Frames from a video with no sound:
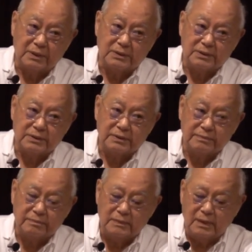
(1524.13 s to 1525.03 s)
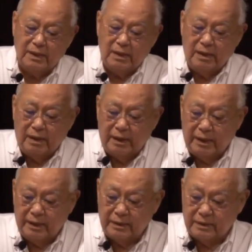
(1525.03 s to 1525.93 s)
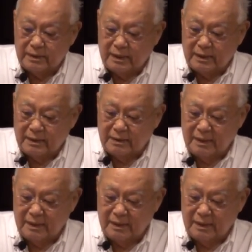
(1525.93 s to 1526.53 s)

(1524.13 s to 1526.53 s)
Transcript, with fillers: place. And uh,